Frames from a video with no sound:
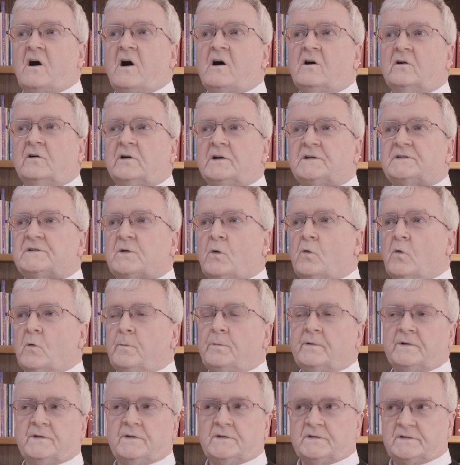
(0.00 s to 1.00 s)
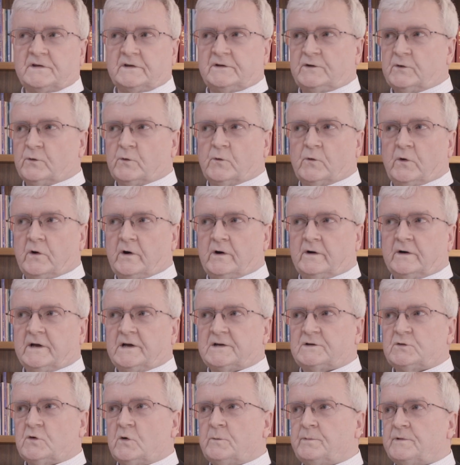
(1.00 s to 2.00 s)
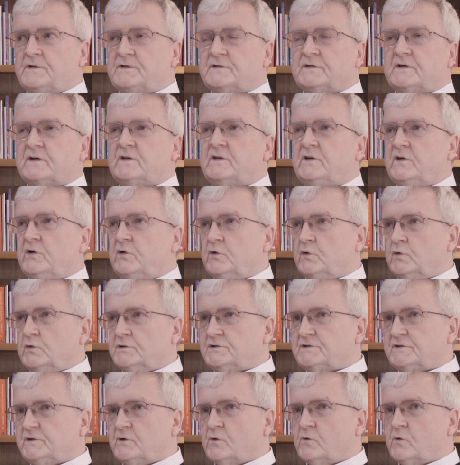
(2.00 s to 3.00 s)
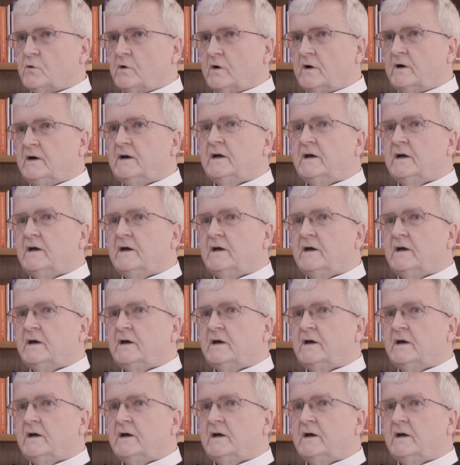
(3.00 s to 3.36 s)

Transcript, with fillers: Congress opens a door. It opens a huge door,